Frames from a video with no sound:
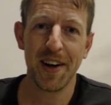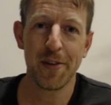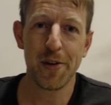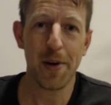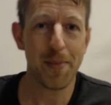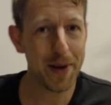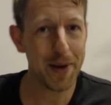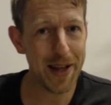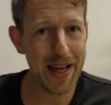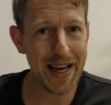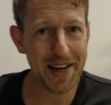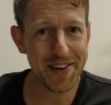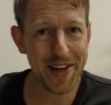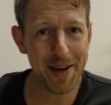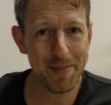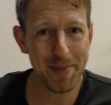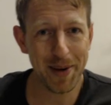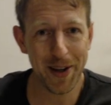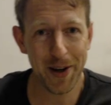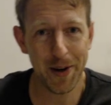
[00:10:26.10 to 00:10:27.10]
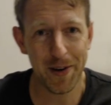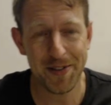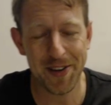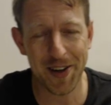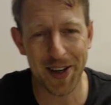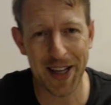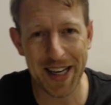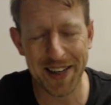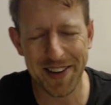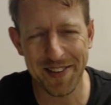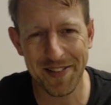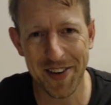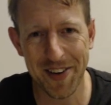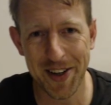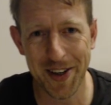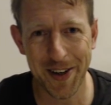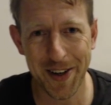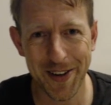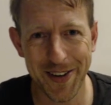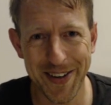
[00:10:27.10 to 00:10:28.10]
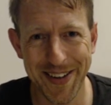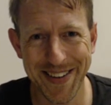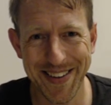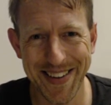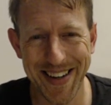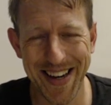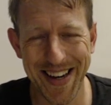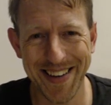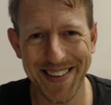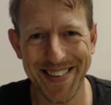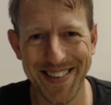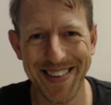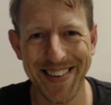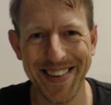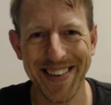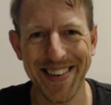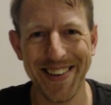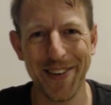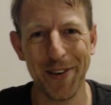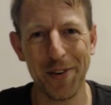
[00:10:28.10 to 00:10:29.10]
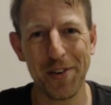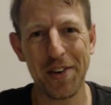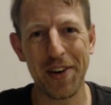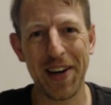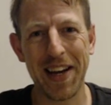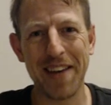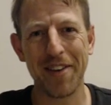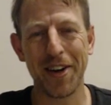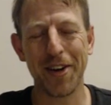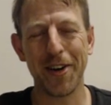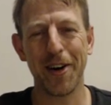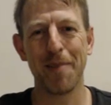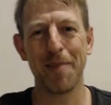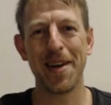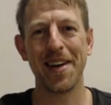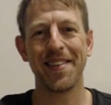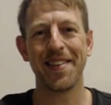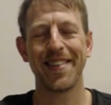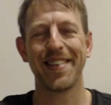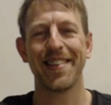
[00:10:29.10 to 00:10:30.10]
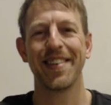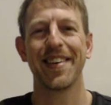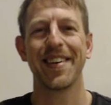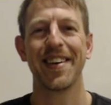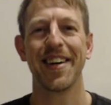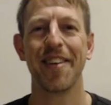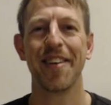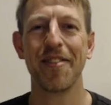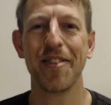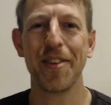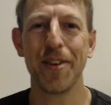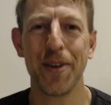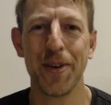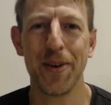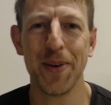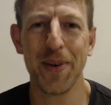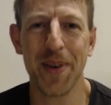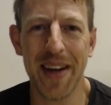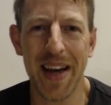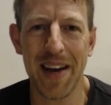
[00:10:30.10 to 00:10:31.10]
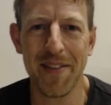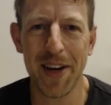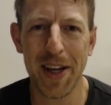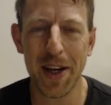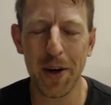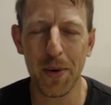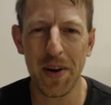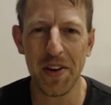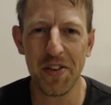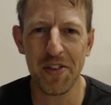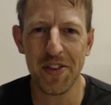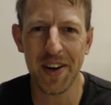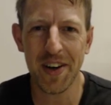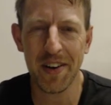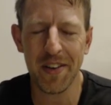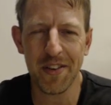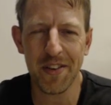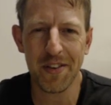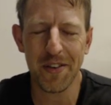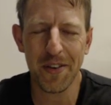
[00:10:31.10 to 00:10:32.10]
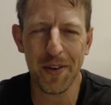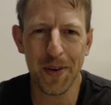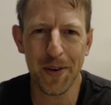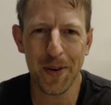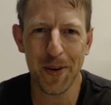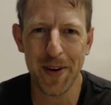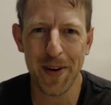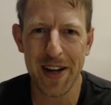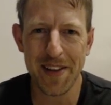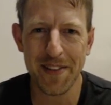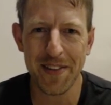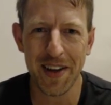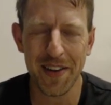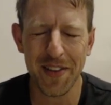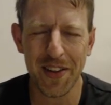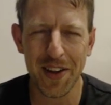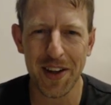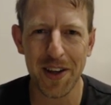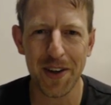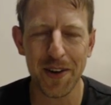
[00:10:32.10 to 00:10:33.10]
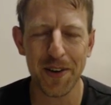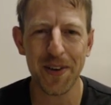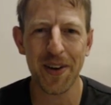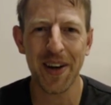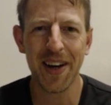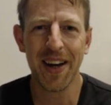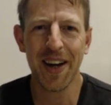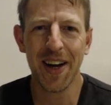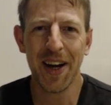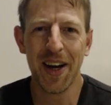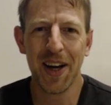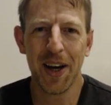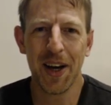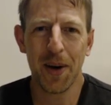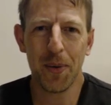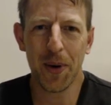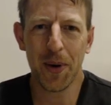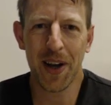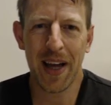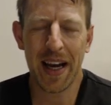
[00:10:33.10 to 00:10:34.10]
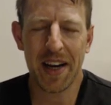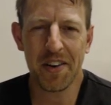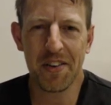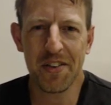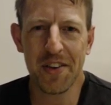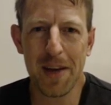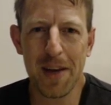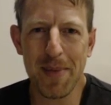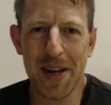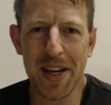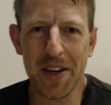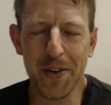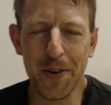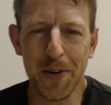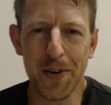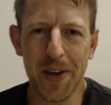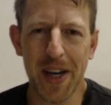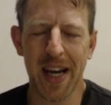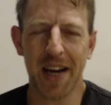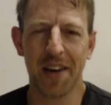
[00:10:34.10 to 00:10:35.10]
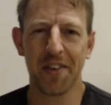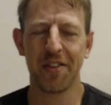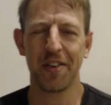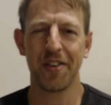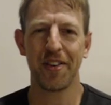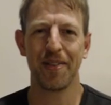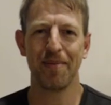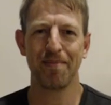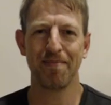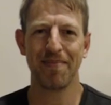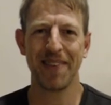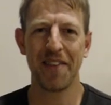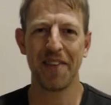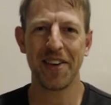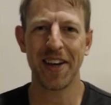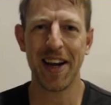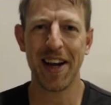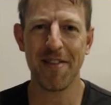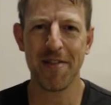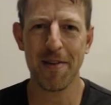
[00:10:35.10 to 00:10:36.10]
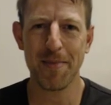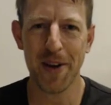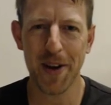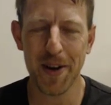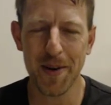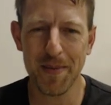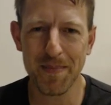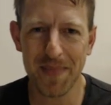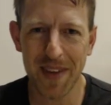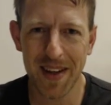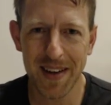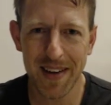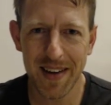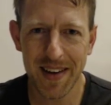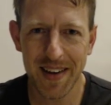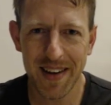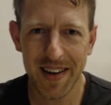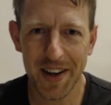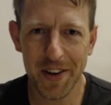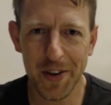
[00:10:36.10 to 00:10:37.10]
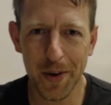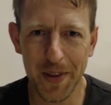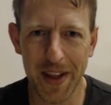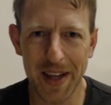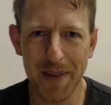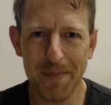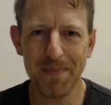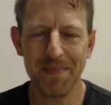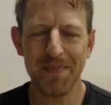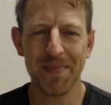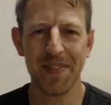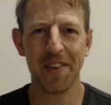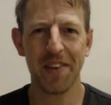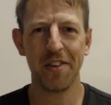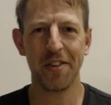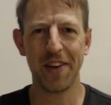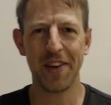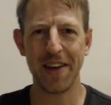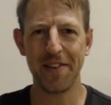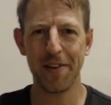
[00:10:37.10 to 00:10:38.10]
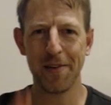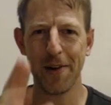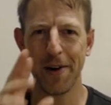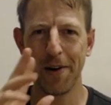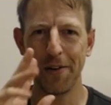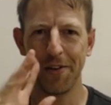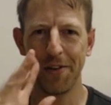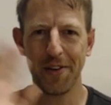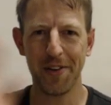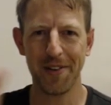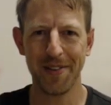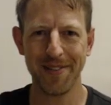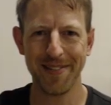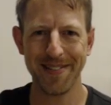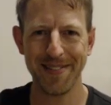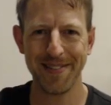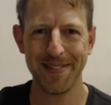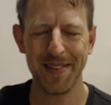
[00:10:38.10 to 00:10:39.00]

Drop a like down below if you like the video, and also leave a comment if you have any questions or anything that you would like to see me do next. Love to hear from you. Until then, this is Nathan Rose.